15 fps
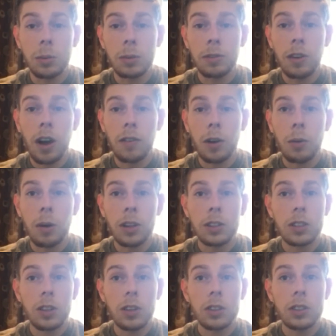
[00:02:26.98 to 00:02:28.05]
501
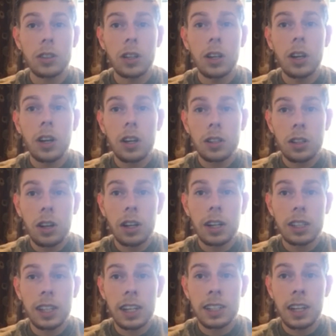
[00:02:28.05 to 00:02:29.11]
slots. So like I
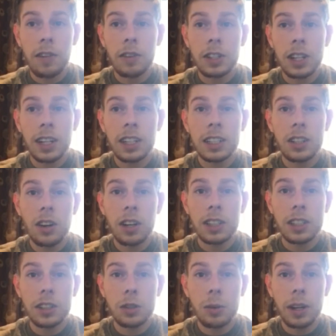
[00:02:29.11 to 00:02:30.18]
said, he's averaged at least
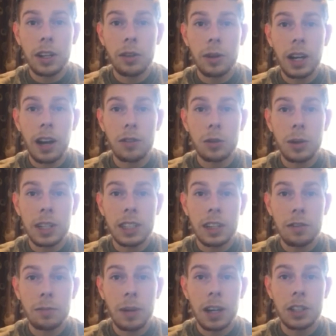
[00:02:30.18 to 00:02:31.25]
90 in 23 out of
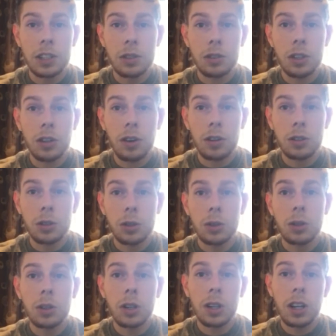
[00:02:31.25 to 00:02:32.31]
27 matches on Euro
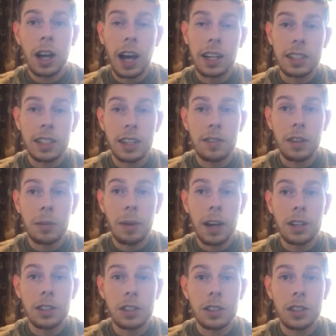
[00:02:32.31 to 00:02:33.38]
Tour and TV
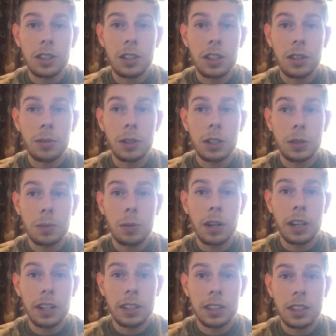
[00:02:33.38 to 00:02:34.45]
majors this year, which is
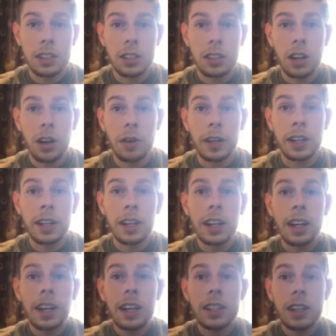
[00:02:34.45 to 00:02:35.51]
pretty consistent going.
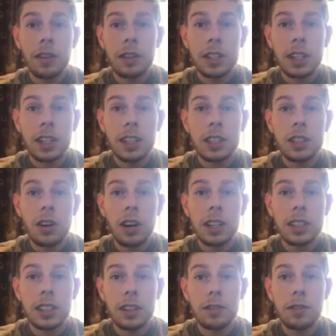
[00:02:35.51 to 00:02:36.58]
He's averaged at least
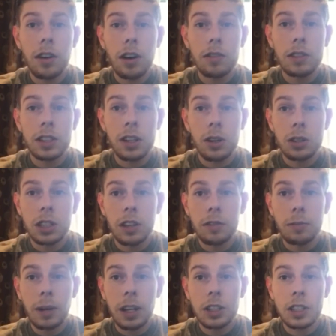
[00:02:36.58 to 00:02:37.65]
90 in 5 of his last
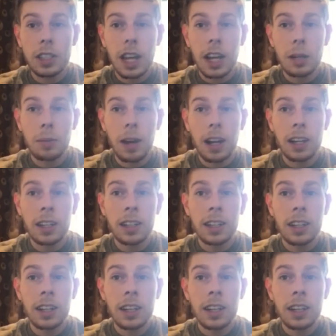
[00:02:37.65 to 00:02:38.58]
7 matches at Ali Pali,